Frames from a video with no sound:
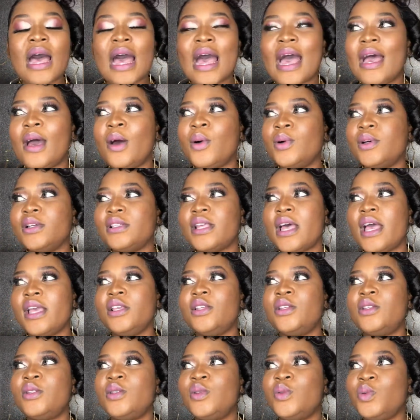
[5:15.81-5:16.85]
I was
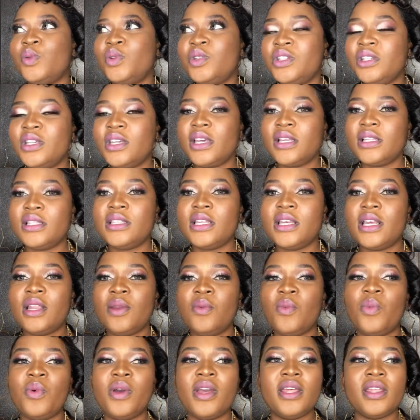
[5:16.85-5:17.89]

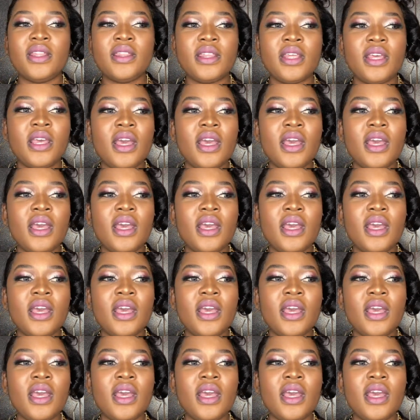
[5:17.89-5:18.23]
associating with